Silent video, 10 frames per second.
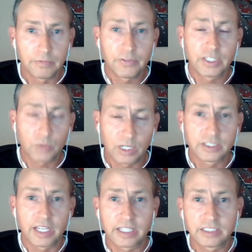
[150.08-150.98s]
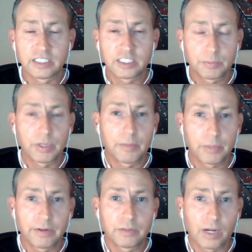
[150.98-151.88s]
fixed wireless access,
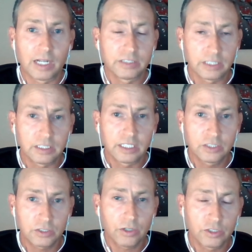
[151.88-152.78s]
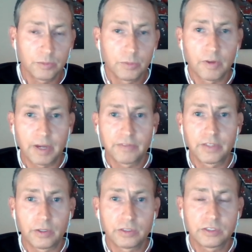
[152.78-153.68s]
private wireless, it's starting to move above
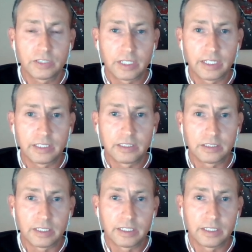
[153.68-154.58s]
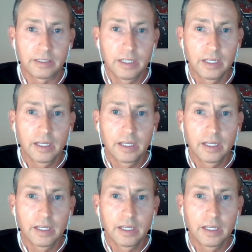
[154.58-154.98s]
the noise, and